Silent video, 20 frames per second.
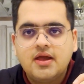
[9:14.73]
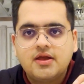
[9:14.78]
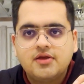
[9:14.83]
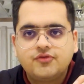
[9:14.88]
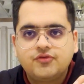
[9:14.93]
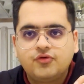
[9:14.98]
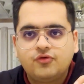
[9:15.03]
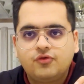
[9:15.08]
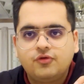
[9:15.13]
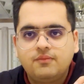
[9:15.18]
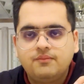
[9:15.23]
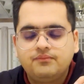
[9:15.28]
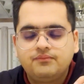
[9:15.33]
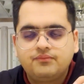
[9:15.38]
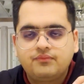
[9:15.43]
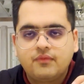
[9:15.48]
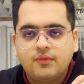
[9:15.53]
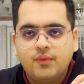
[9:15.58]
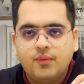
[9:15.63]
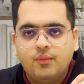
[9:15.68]

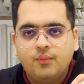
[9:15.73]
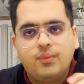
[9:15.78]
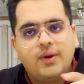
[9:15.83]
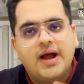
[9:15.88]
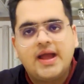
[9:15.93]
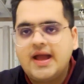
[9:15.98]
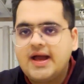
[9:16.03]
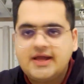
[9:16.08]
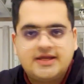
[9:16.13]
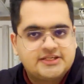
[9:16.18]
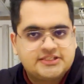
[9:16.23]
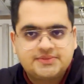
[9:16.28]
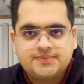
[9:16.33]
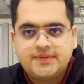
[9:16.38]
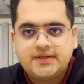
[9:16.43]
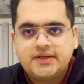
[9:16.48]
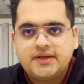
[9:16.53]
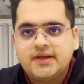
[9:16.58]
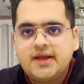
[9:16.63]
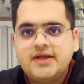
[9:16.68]
So why
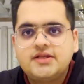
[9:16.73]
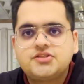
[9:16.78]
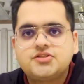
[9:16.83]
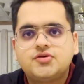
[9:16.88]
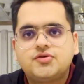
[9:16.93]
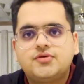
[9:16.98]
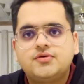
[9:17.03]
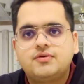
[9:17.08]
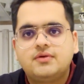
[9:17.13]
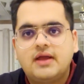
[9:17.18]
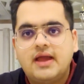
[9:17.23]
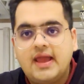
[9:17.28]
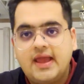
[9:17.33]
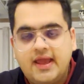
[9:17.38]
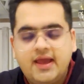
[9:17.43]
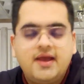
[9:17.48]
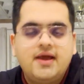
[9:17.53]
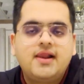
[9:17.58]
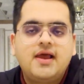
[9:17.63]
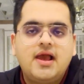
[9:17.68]
ISB, right? So
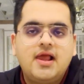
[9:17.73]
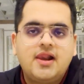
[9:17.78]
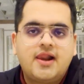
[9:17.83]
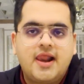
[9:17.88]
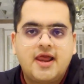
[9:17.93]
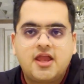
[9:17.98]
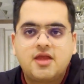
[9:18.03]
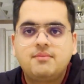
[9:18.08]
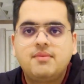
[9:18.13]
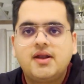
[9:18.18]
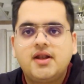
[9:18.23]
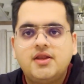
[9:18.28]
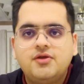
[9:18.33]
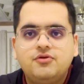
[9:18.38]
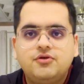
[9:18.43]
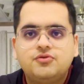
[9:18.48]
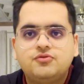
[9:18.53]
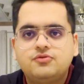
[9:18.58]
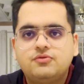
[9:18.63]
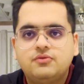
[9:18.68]
here I'll recommend you
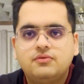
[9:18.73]
to